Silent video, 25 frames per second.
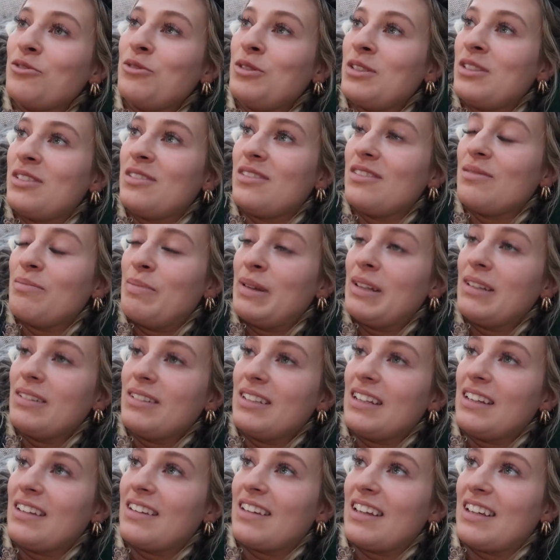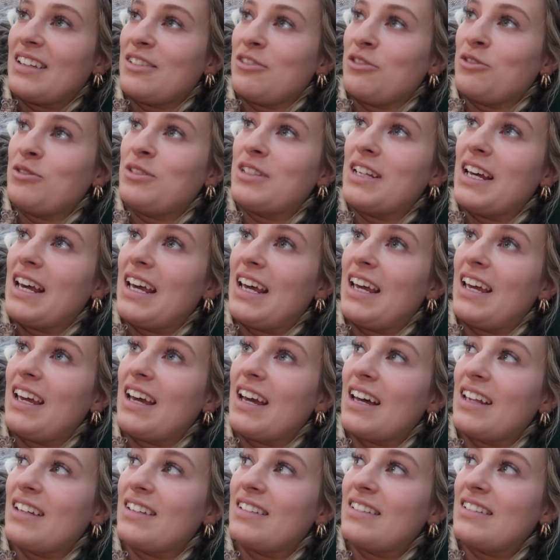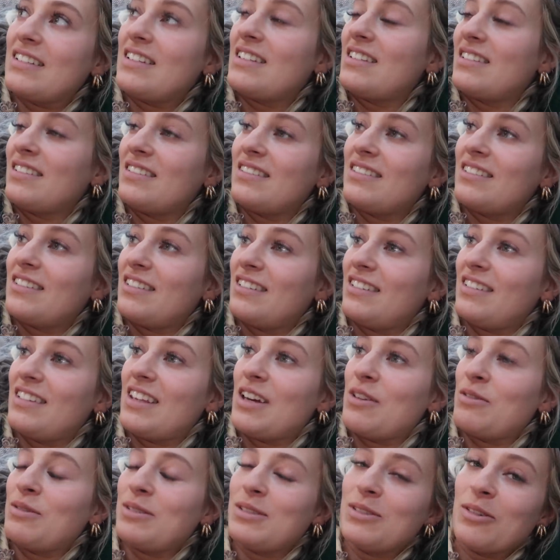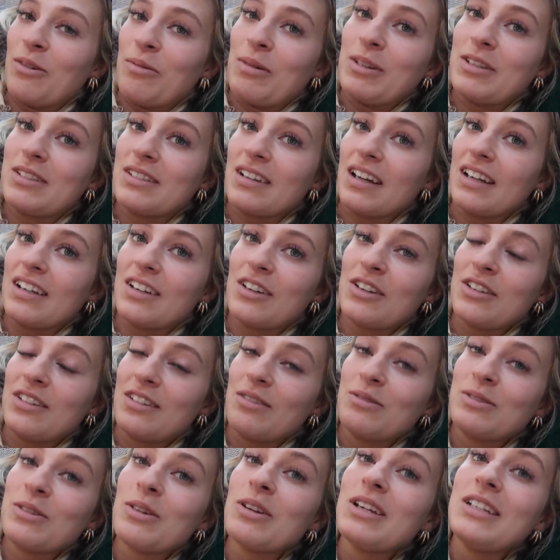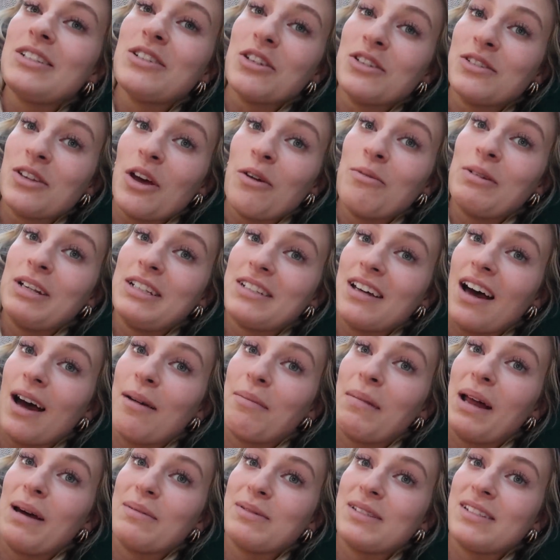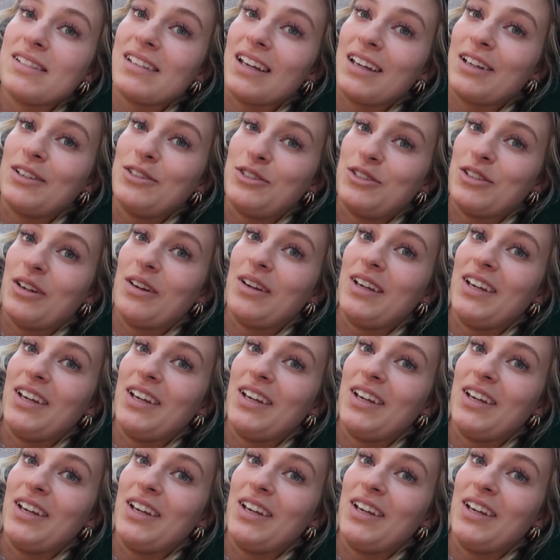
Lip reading: was building things all day and there was not much I could, there was only so many time lapses I could show